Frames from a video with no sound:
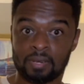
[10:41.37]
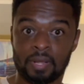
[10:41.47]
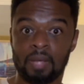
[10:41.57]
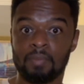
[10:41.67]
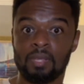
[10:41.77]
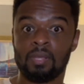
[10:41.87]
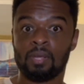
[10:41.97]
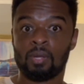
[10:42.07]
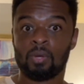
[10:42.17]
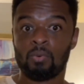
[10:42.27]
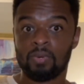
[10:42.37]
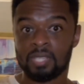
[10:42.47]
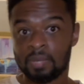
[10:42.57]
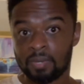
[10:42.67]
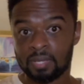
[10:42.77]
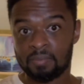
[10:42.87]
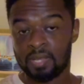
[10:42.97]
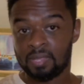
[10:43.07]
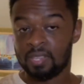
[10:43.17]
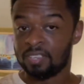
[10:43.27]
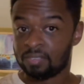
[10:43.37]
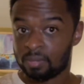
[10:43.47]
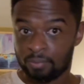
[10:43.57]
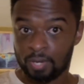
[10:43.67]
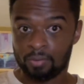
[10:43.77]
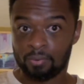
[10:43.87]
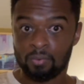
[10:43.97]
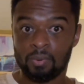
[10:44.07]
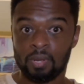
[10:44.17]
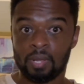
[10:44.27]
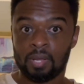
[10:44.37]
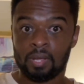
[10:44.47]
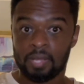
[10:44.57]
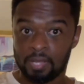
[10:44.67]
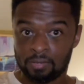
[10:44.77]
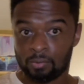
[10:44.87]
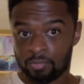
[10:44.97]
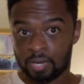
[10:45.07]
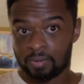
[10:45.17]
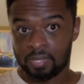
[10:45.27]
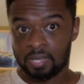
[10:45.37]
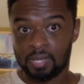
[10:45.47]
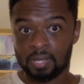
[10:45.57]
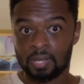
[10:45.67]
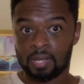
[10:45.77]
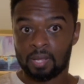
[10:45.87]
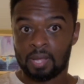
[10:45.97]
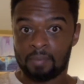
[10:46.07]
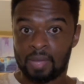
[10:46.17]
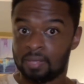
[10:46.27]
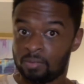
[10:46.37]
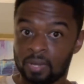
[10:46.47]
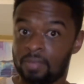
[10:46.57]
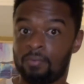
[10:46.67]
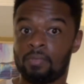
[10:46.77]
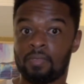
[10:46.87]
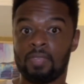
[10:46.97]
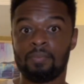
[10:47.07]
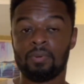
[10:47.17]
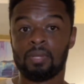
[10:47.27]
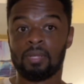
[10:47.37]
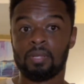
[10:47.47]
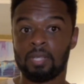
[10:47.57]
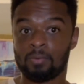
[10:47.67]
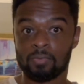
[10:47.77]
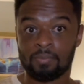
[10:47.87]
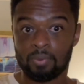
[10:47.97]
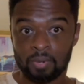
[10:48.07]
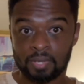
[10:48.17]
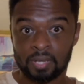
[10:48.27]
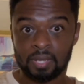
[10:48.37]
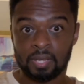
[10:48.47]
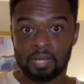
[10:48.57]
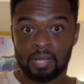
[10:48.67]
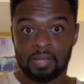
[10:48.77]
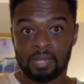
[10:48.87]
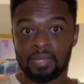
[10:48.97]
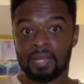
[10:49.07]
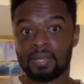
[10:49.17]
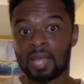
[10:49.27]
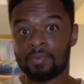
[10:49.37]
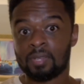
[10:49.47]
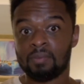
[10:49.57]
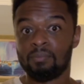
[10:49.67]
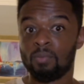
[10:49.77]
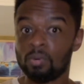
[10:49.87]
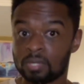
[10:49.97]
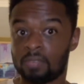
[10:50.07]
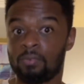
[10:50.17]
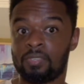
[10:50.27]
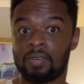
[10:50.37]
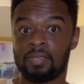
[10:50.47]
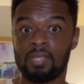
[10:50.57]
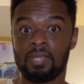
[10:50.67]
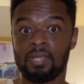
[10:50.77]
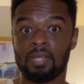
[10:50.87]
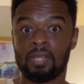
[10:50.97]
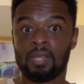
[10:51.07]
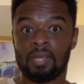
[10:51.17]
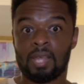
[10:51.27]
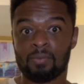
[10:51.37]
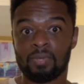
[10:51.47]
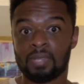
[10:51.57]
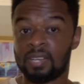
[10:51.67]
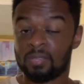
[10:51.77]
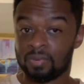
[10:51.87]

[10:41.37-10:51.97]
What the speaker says: Army who was able to make the initial breakthrough into Ocheretyne, and by the 24th of April, it was reported that they had captured most of Ocheretyne, and it